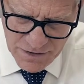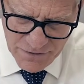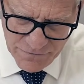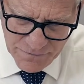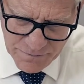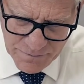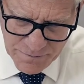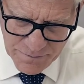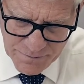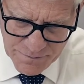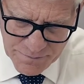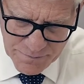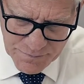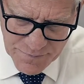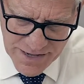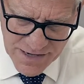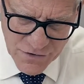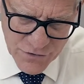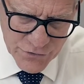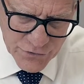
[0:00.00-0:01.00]
of
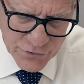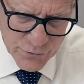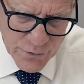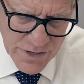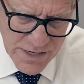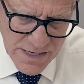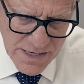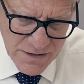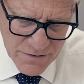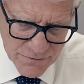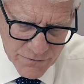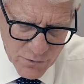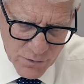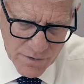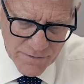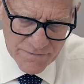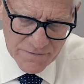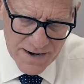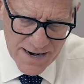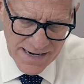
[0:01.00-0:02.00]
page 3
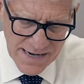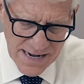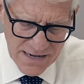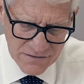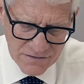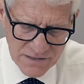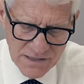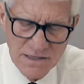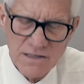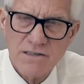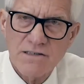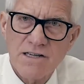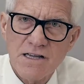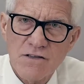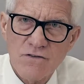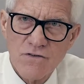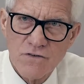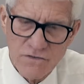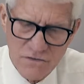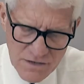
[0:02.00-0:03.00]
for a financing
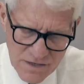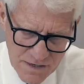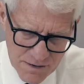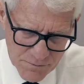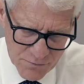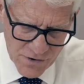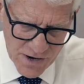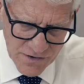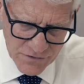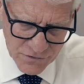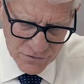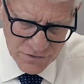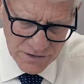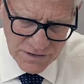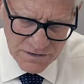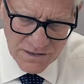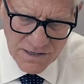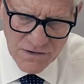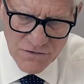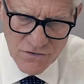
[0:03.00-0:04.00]
contingency, appraisal
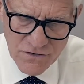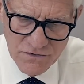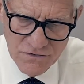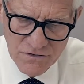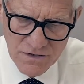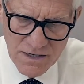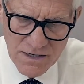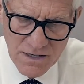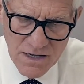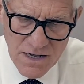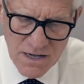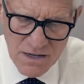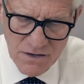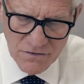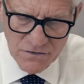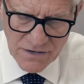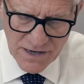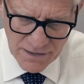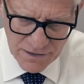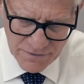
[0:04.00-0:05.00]
contingency,
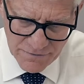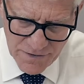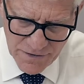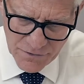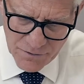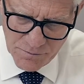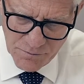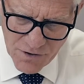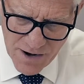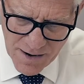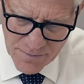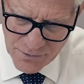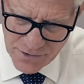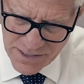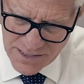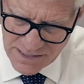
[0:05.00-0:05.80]
sale of other property